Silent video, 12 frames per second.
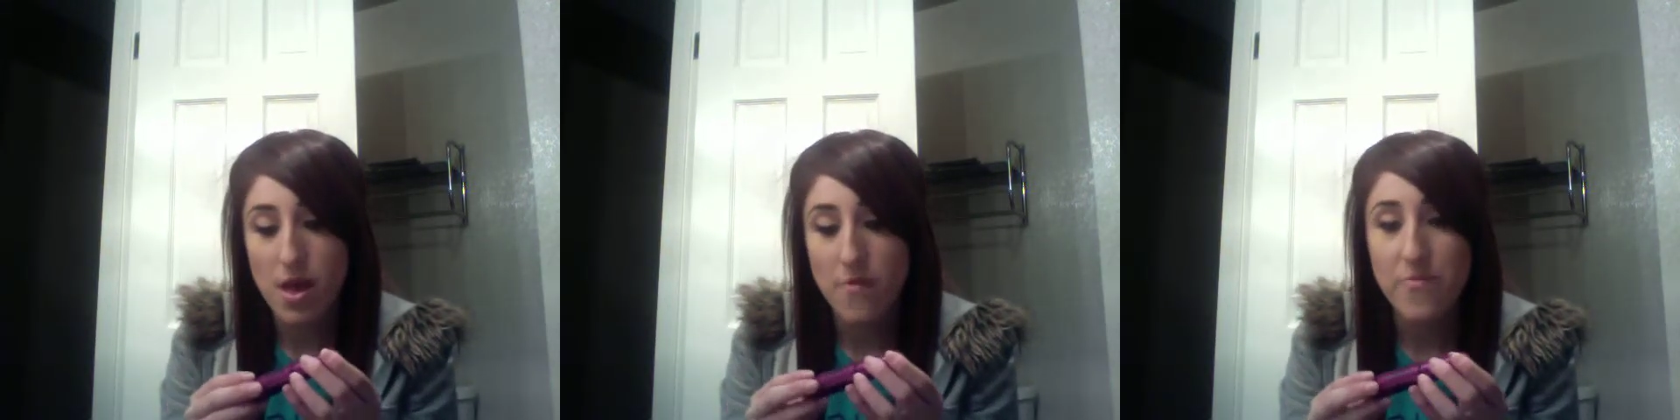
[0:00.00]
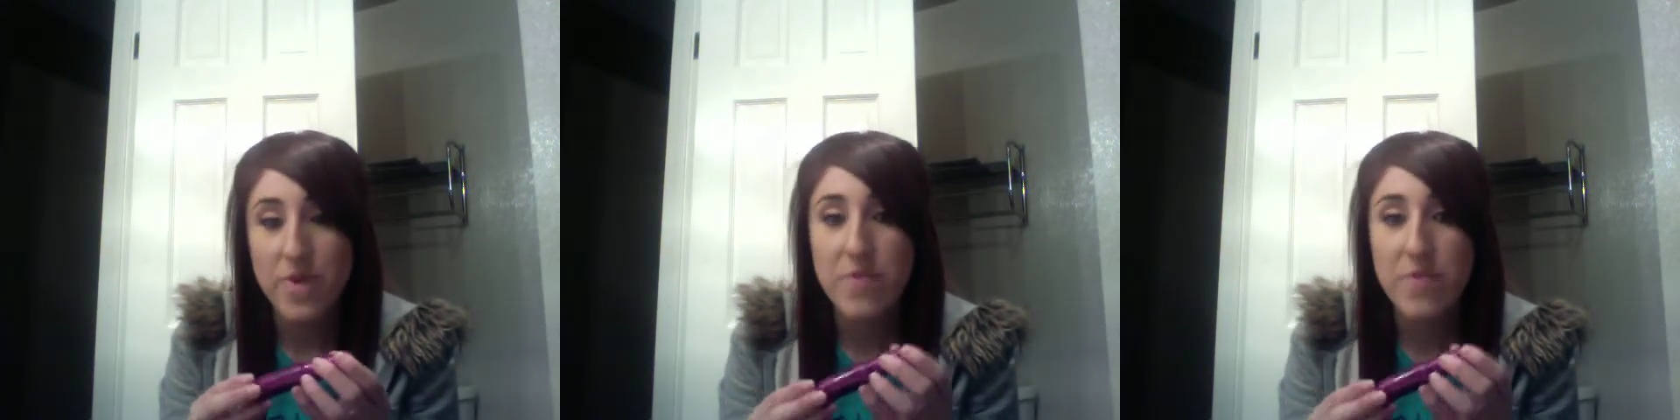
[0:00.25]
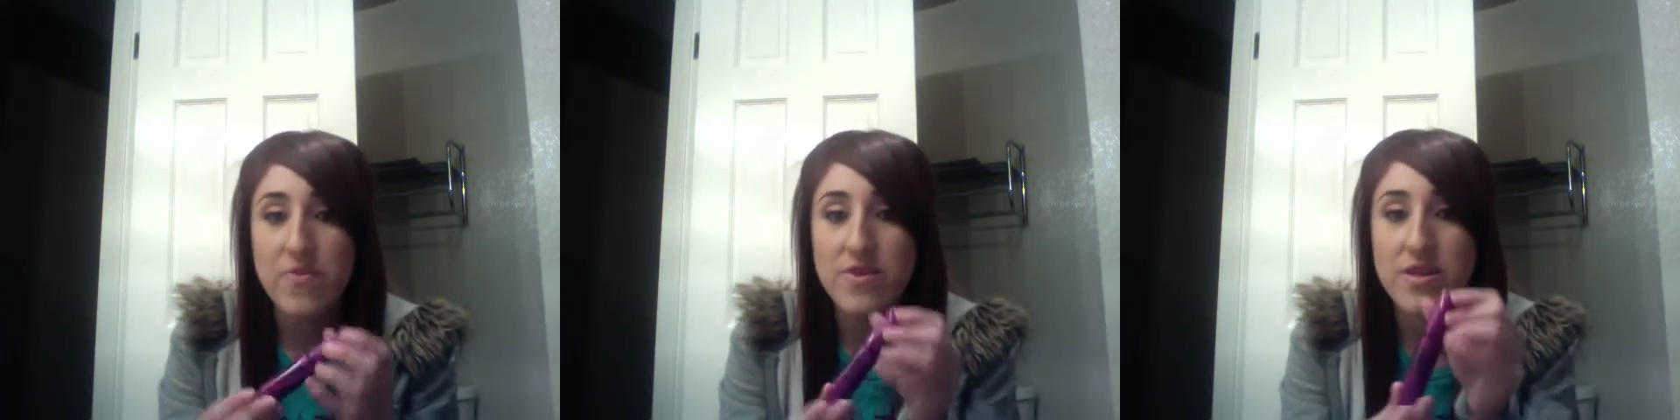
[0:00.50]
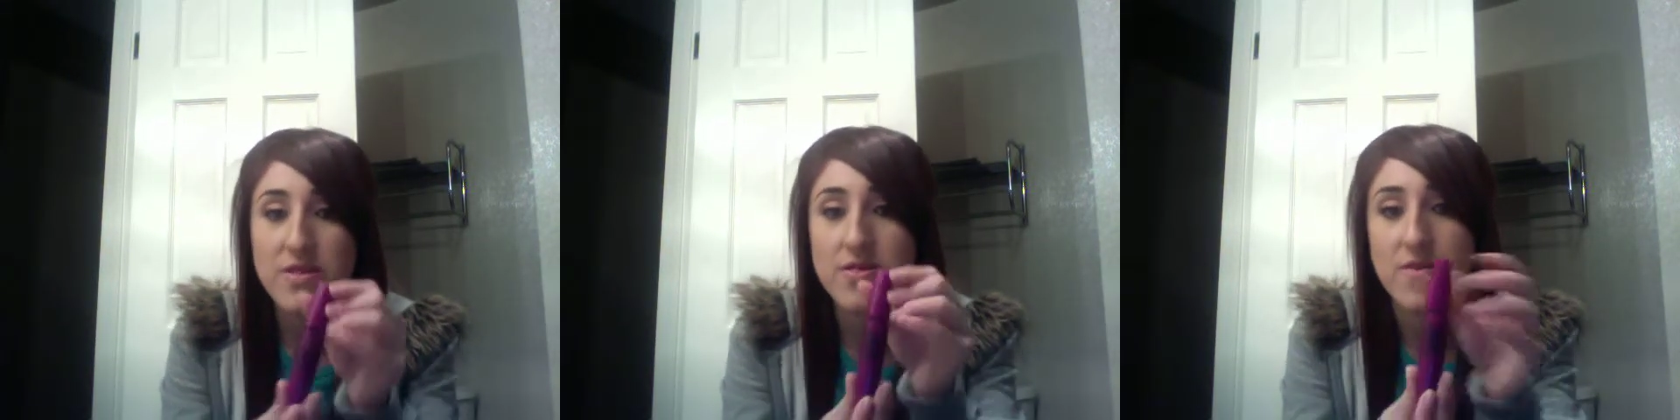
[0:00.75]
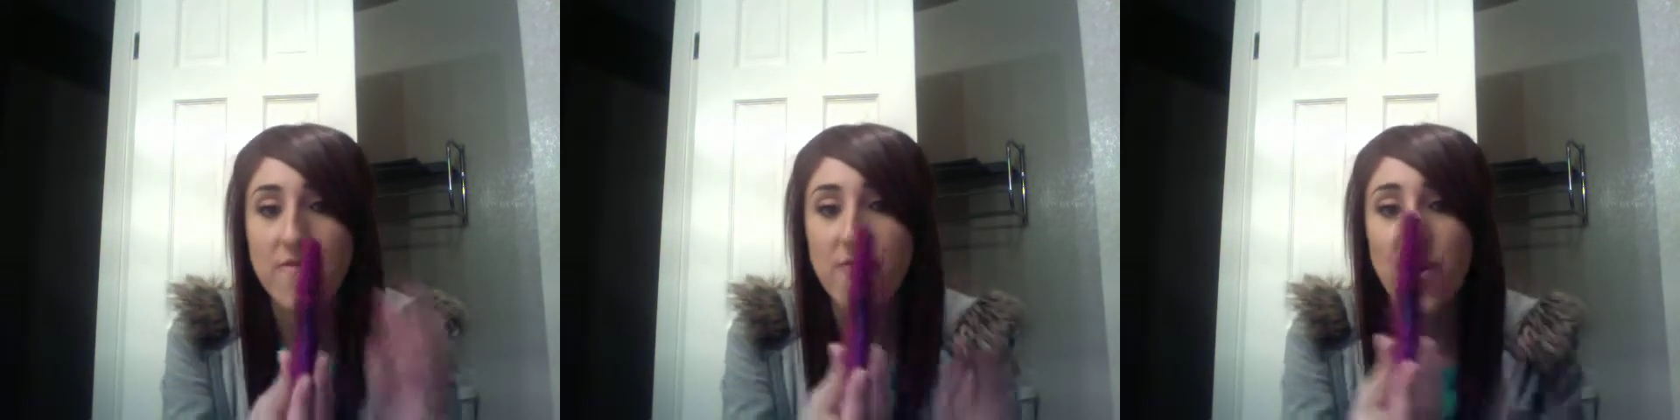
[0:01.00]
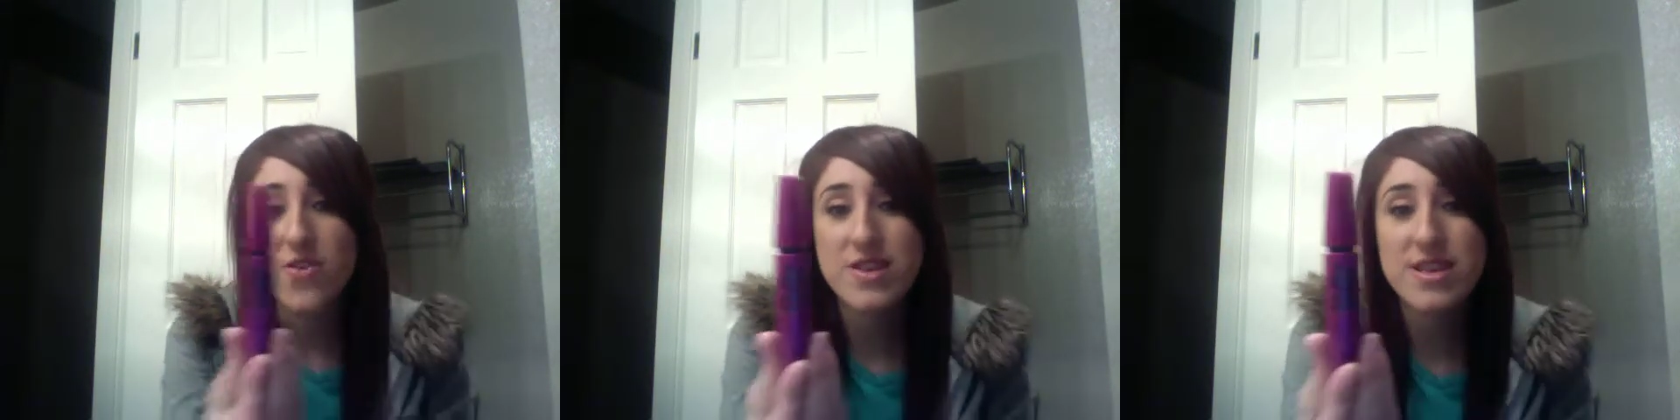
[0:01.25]
Maybelline The
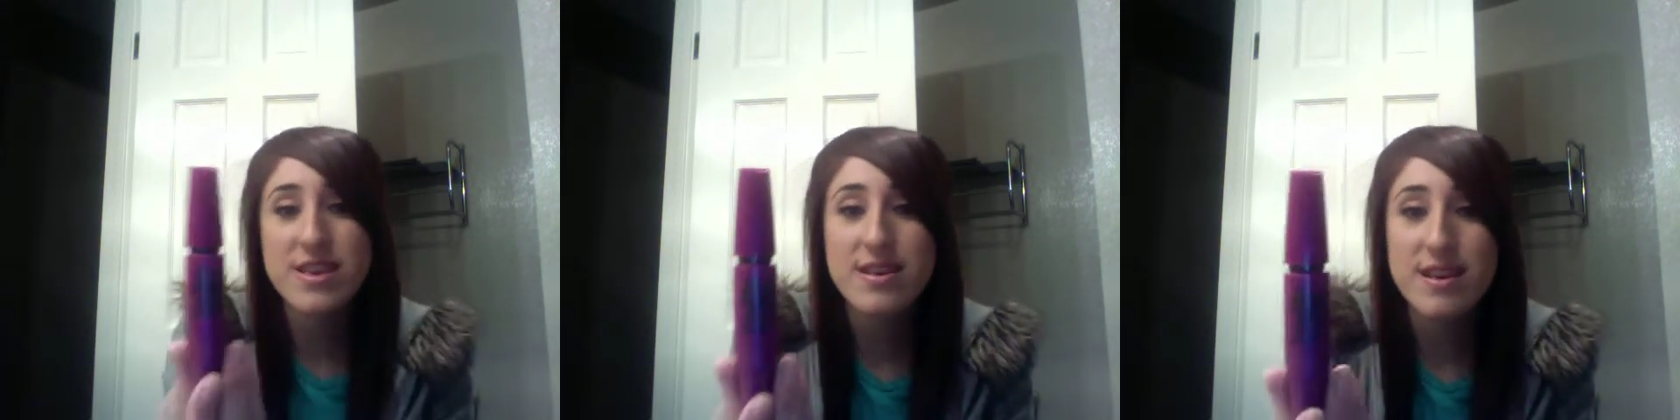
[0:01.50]
Falsies